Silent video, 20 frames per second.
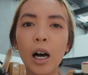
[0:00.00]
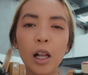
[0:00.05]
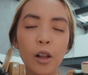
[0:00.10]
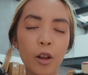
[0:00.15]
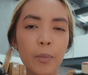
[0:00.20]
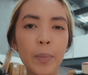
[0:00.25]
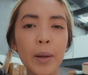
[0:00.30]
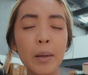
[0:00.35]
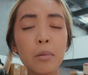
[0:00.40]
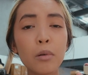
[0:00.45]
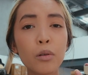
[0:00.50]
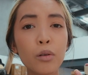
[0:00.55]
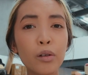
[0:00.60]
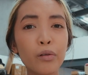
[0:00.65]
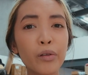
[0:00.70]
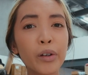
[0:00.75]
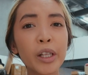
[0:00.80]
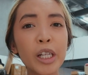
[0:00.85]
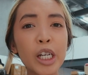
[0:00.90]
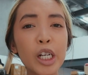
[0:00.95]
a lot of people
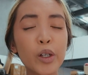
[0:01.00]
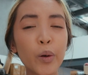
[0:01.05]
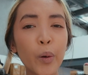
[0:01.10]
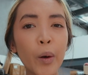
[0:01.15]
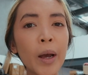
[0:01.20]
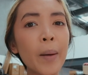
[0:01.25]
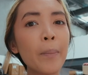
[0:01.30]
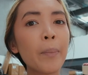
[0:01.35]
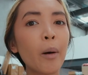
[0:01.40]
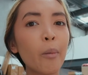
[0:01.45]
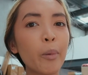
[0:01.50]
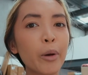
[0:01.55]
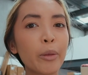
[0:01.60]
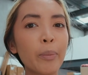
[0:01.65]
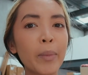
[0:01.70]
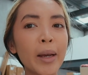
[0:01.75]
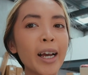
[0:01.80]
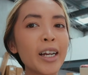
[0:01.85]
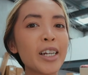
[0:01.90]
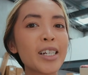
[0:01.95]
do really enjoy it, but
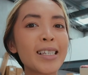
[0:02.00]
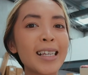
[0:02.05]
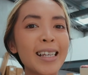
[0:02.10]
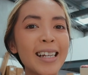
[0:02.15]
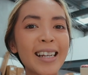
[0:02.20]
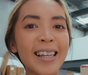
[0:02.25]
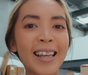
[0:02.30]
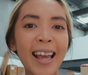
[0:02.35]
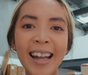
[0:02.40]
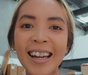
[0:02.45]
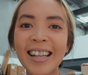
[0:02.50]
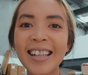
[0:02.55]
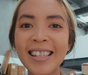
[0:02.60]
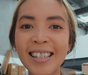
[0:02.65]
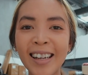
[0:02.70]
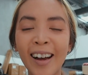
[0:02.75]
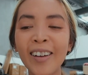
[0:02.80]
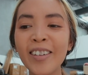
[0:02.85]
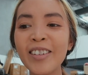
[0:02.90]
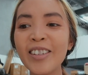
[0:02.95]
with me, I just need to get it
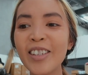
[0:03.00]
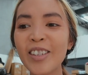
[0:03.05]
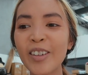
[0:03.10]
done.